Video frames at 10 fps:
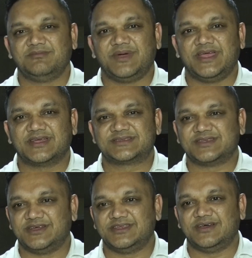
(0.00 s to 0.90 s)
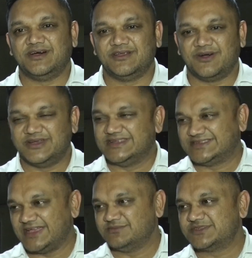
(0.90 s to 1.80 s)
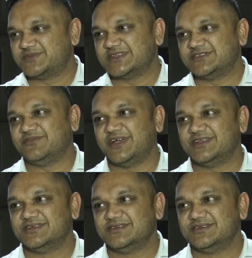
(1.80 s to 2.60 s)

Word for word: by Exxon on, on the time specified.